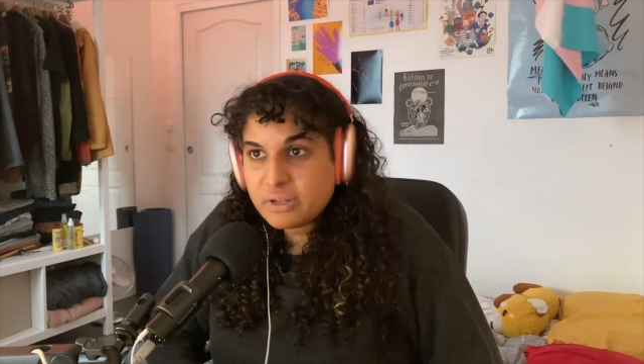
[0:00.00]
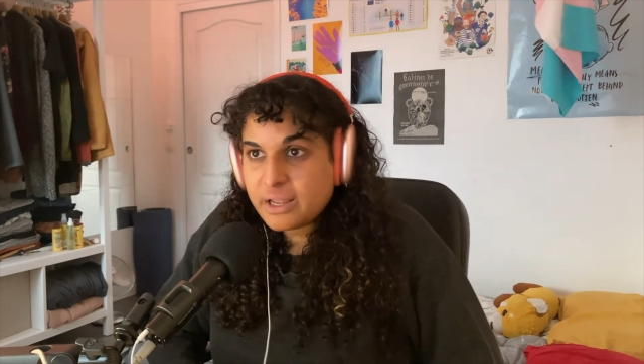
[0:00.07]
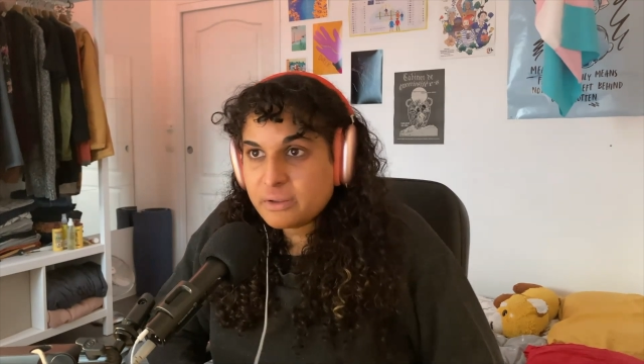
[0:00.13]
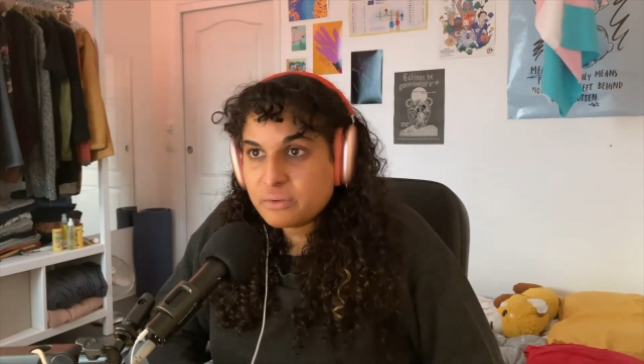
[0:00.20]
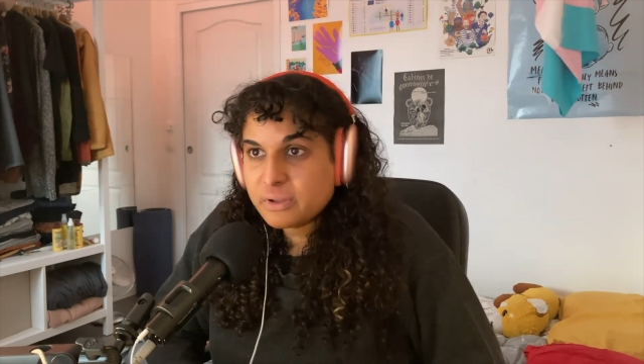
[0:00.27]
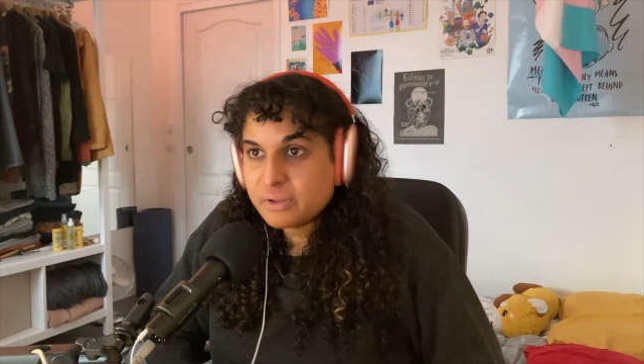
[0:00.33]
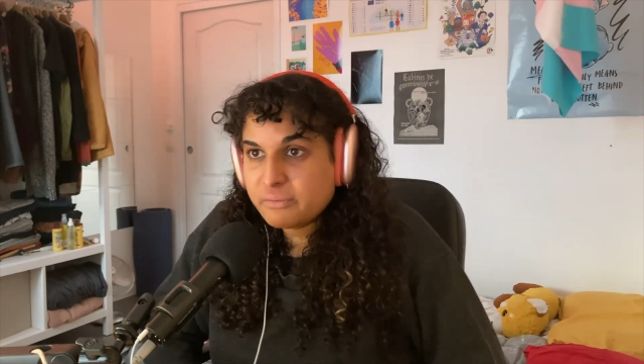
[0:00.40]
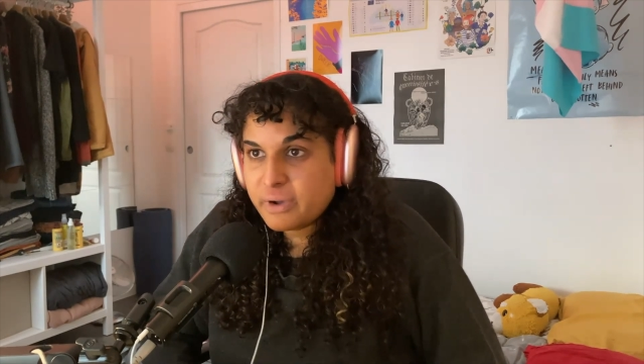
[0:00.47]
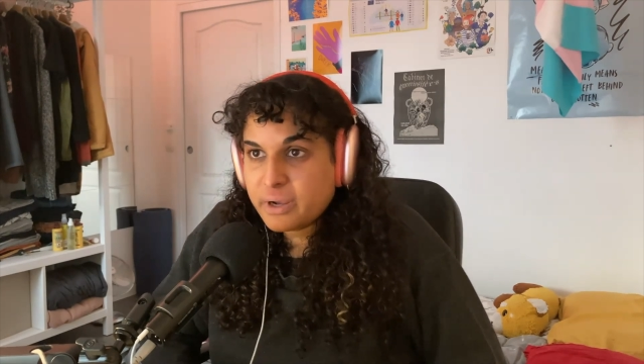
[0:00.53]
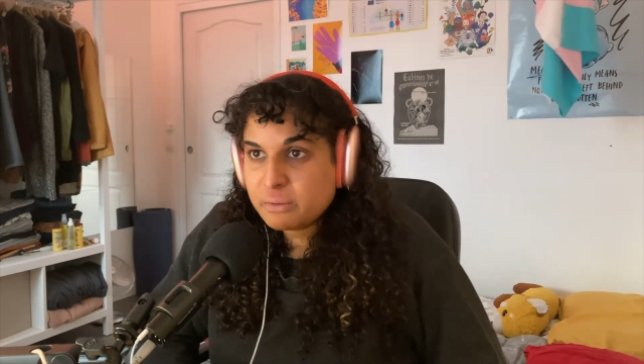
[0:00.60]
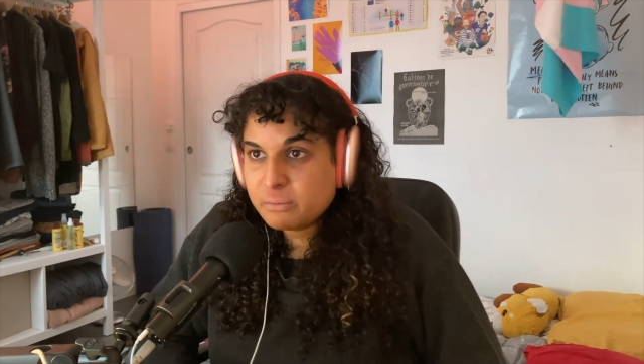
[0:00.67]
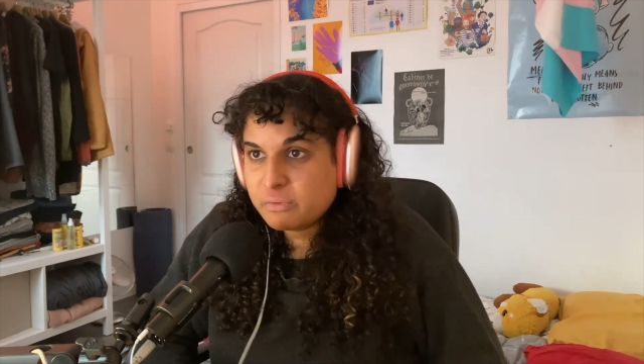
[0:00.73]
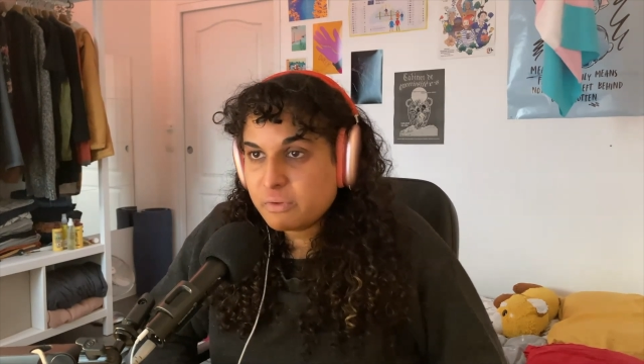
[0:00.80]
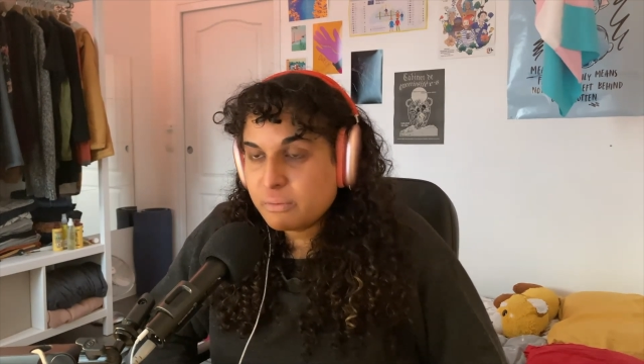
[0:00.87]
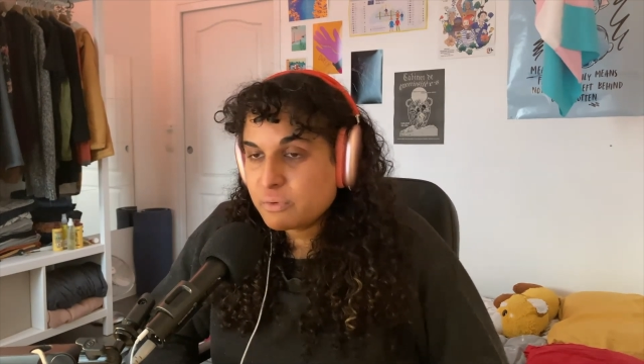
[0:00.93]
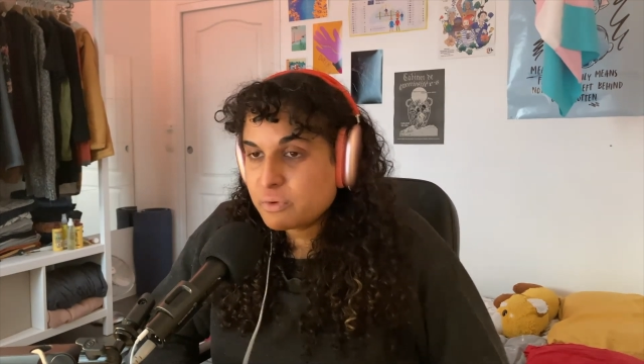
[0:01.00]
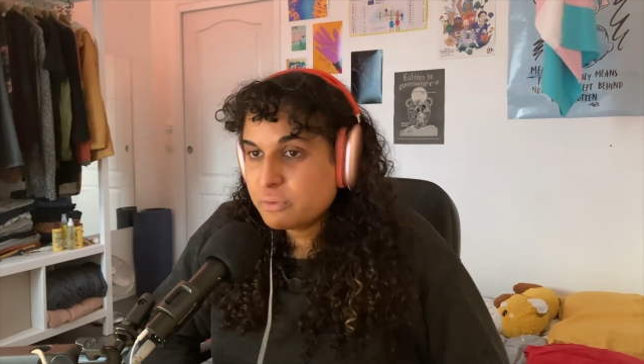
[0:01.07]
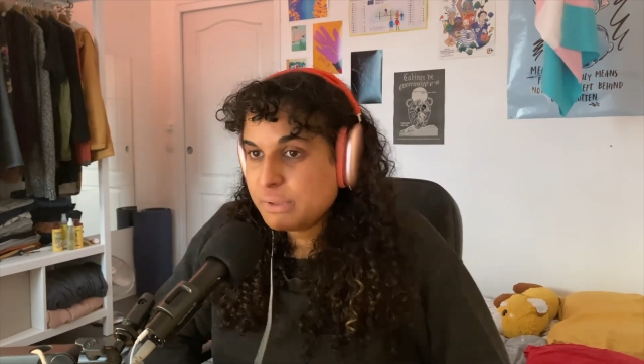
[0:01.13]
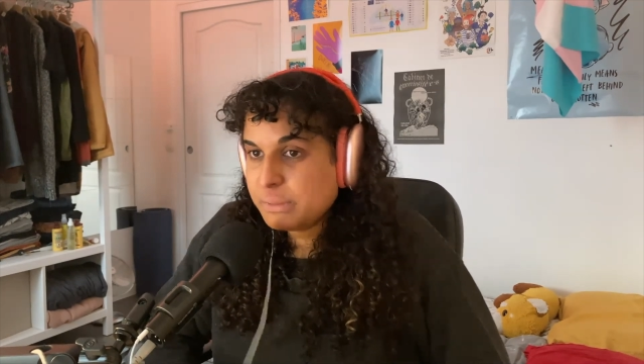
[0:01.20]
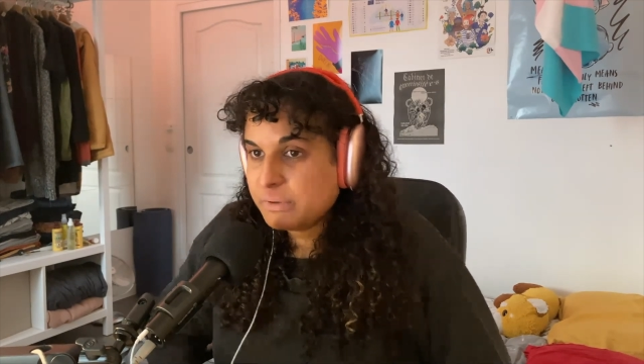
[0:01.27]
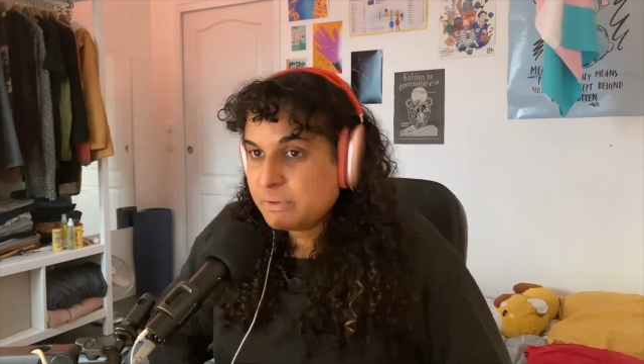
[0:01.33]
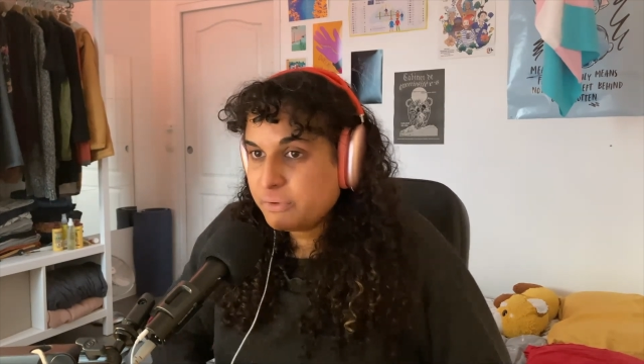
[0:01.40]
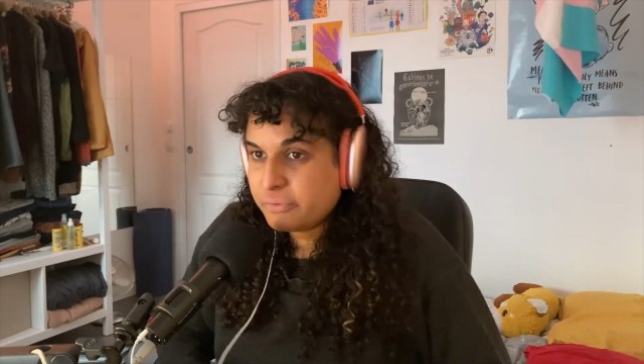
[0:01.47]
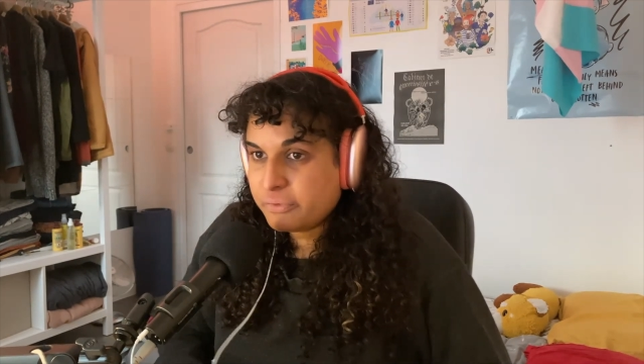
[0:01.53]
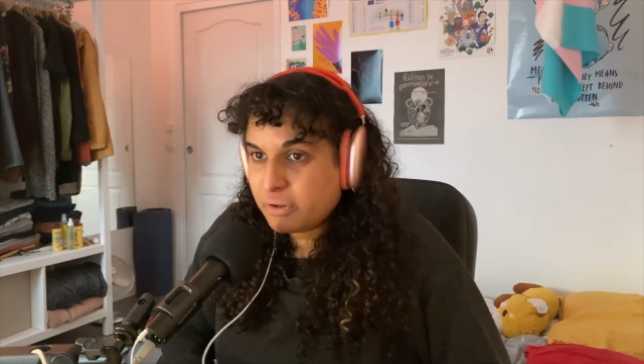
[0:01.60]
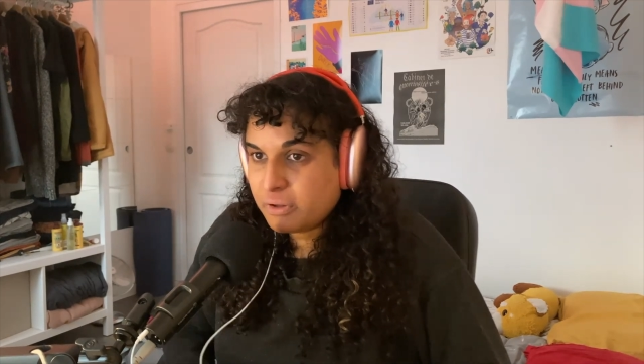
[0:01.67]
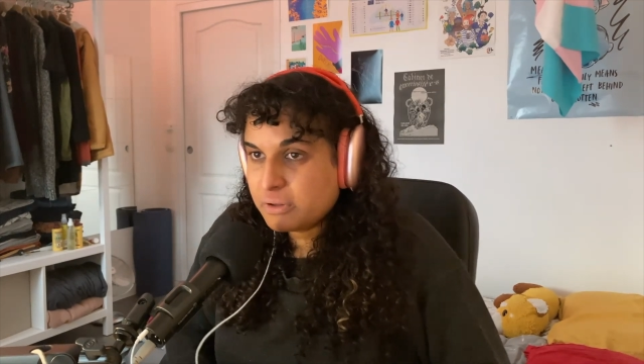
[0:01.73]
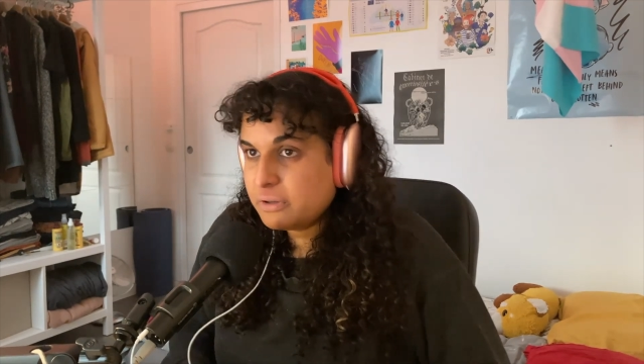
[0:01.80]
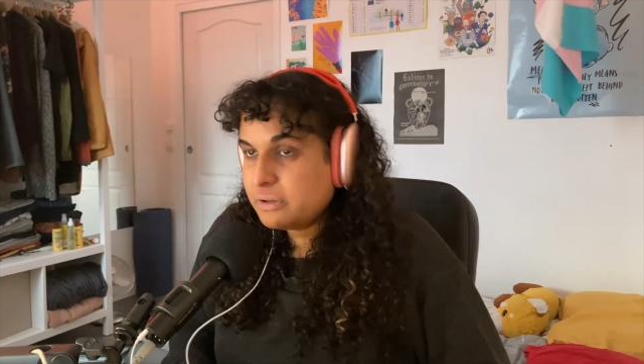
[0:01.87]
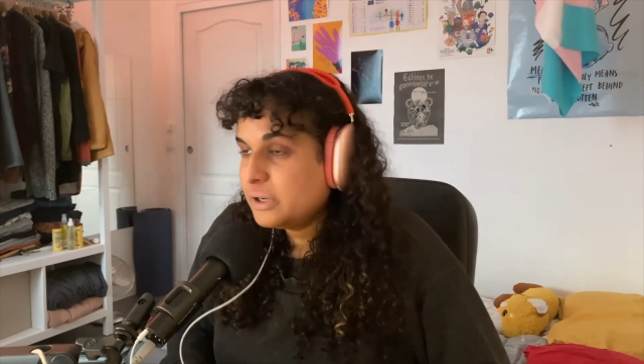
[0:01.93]
Like you can find some good people to
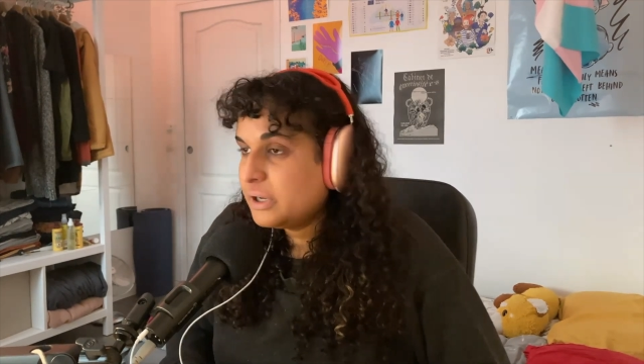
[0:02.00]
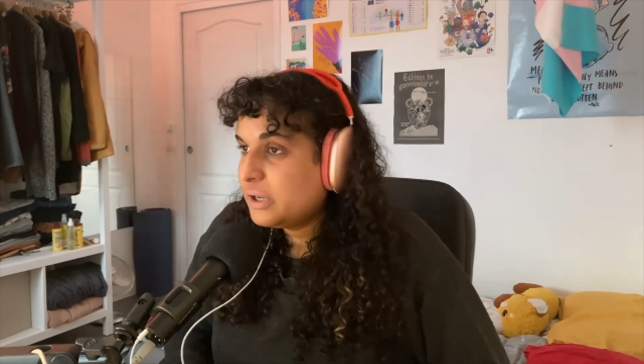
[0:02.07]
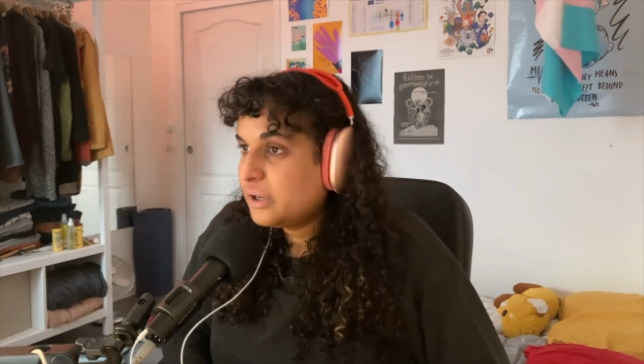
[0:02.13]
follow.